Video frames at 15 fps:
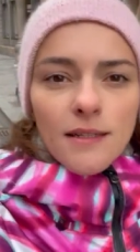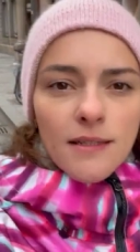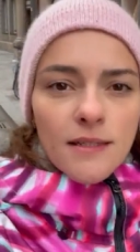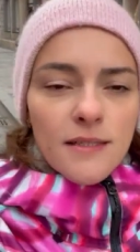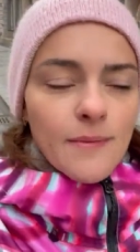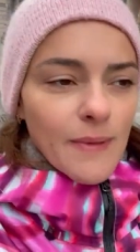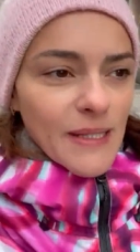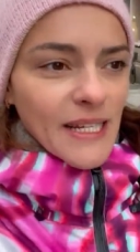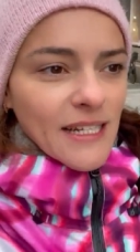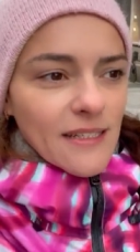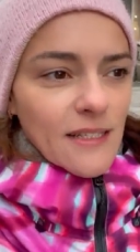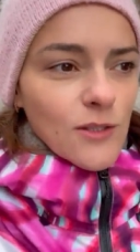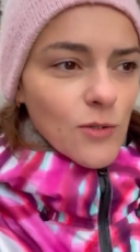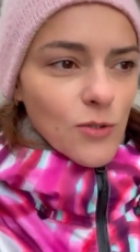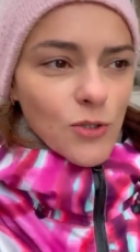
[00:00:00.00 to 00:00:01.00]
Despite
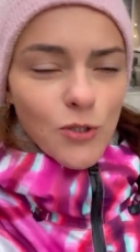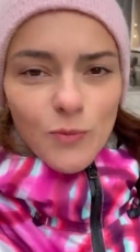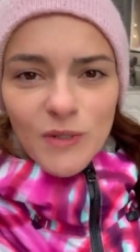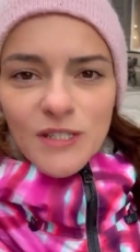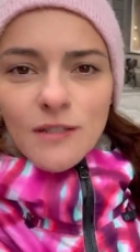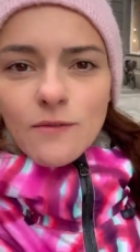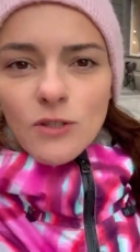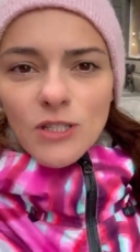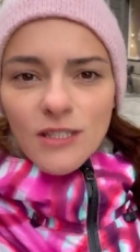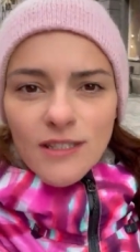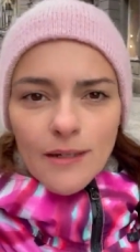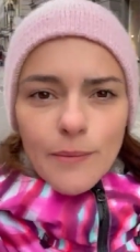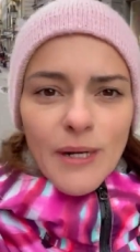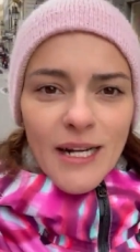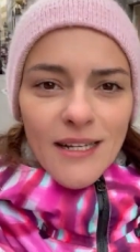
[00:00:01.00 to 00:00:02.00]
reaching the
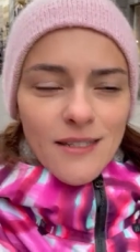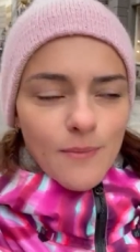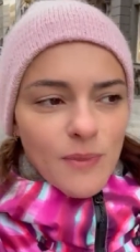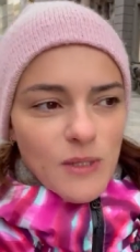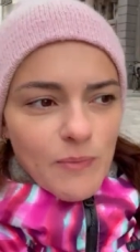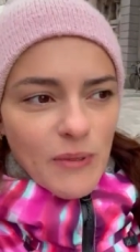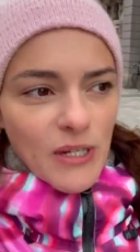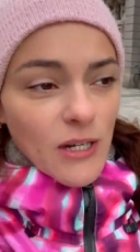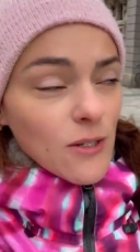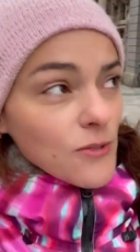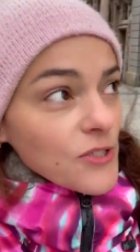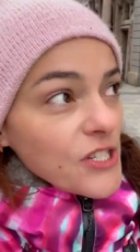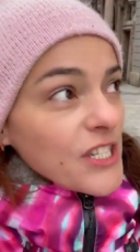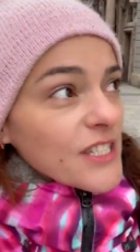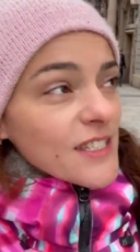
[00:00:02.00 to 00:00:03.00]
city center today
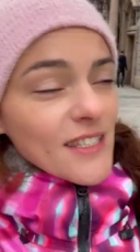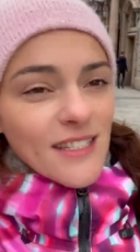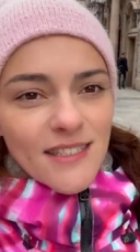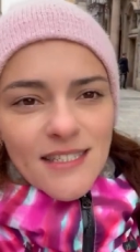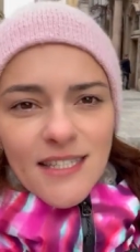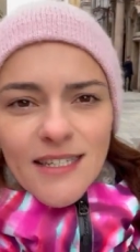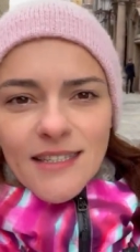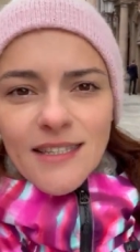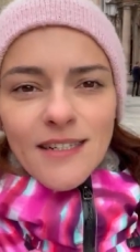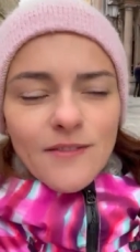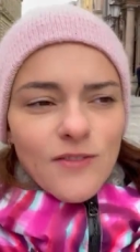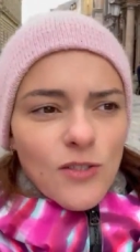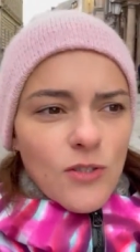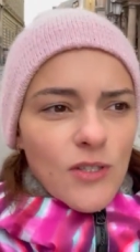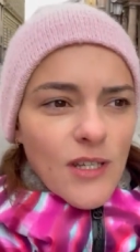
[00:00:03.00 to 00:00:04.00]
without
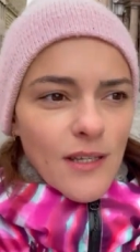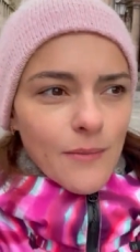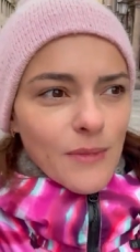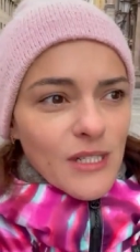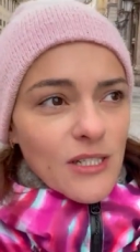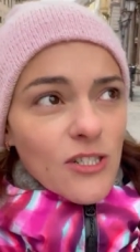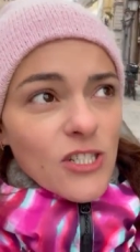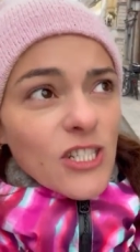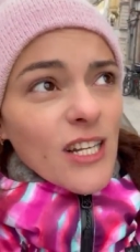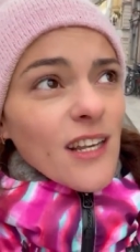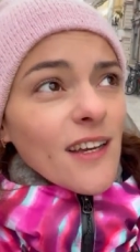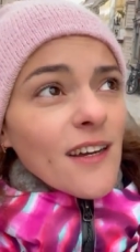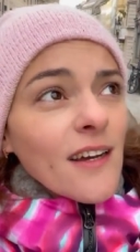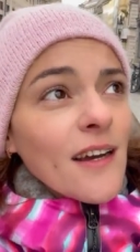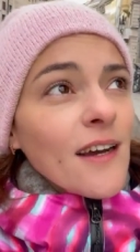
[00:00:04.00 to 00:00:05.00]
any traffic jams,
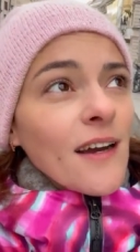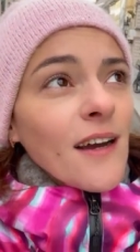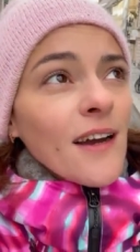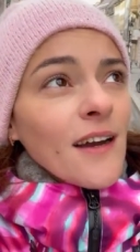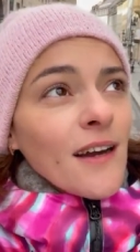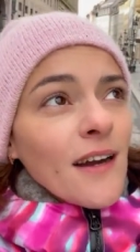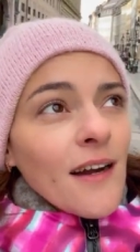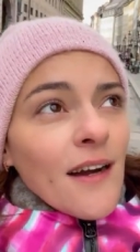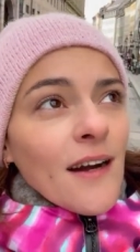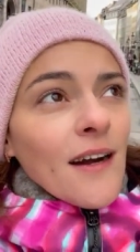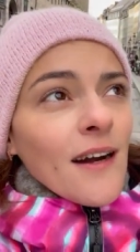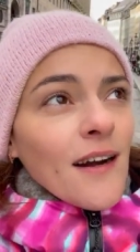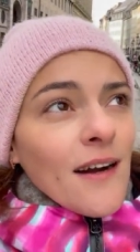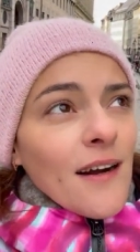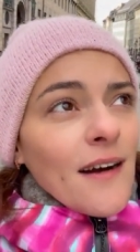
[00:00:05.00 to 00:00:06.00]
we still
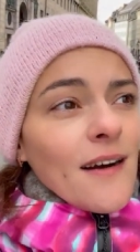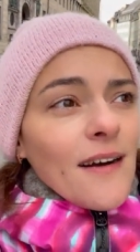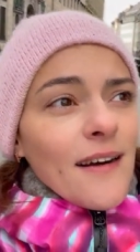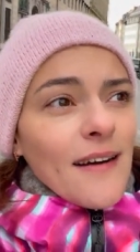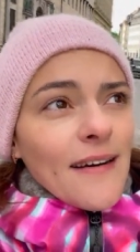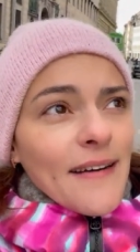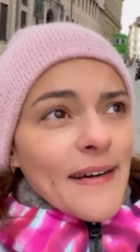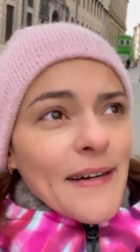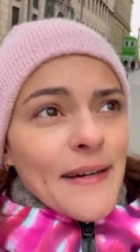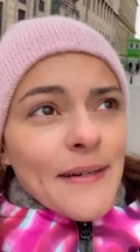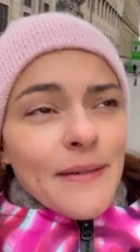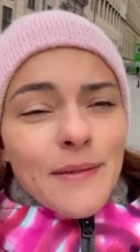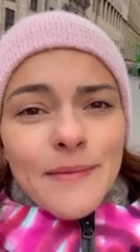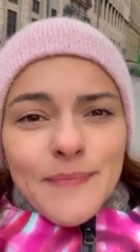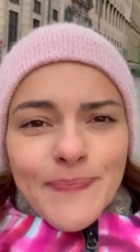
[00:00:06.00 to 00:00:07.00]
decided to
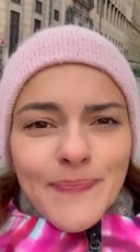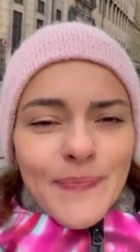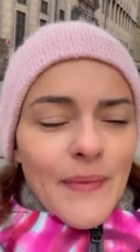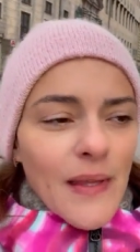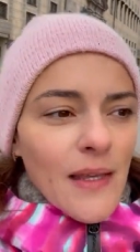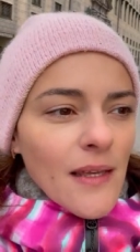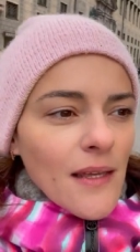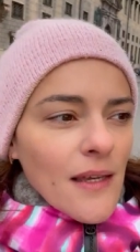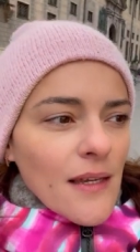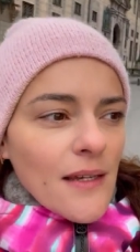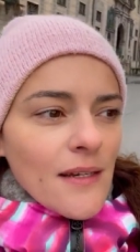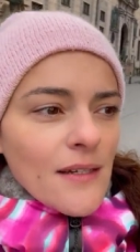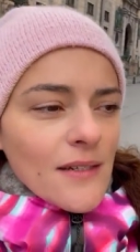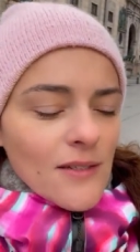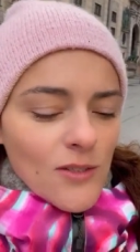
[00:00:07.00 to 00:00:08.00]
use a
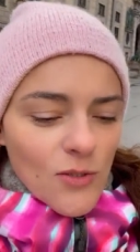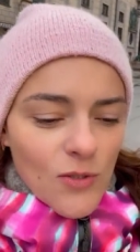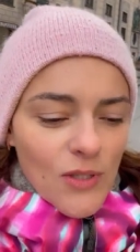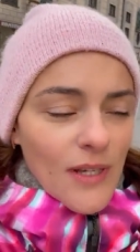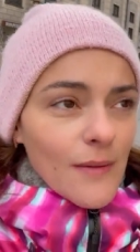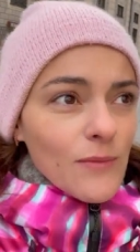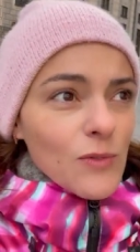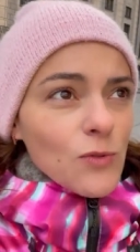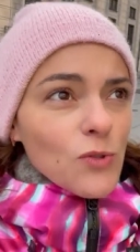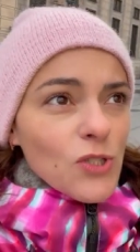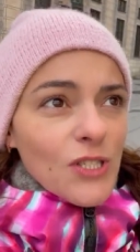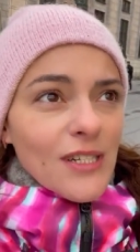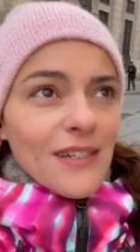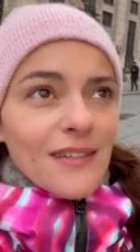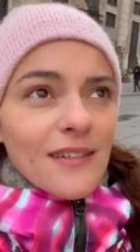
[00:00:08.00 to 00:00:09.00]
different mode of
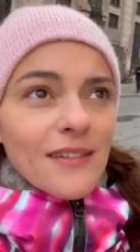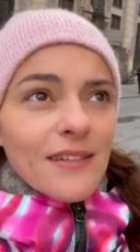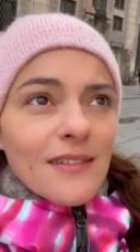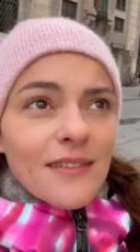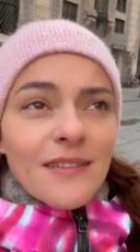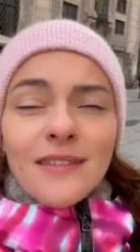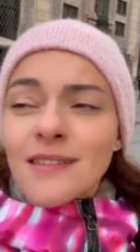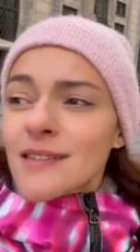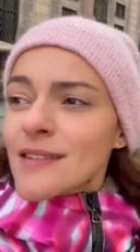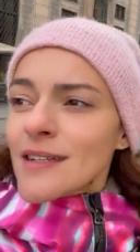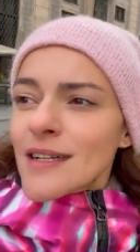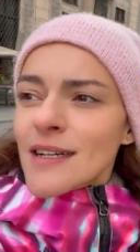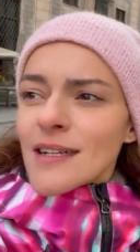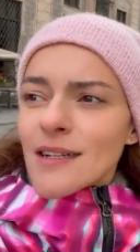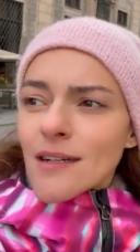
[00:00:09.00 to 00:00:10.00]
transportation
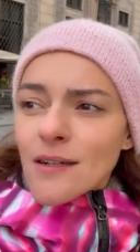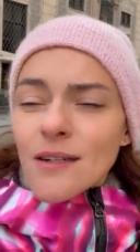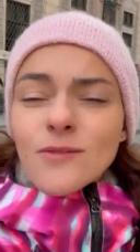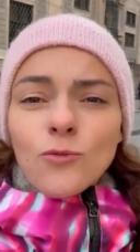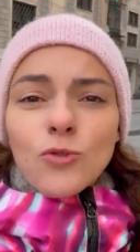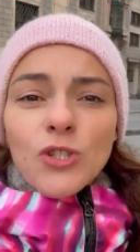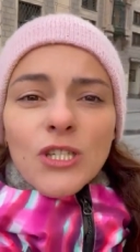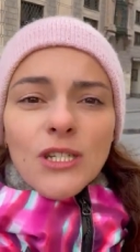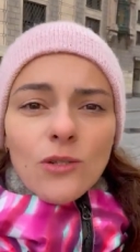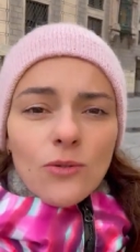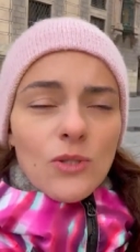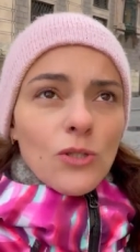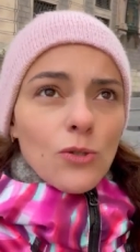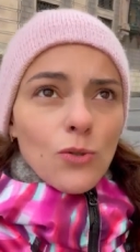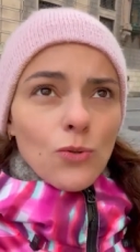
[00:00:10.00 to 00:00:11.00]
instead of the
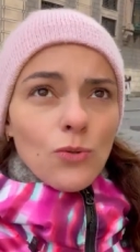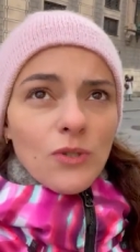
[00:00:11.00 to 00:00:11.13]
car.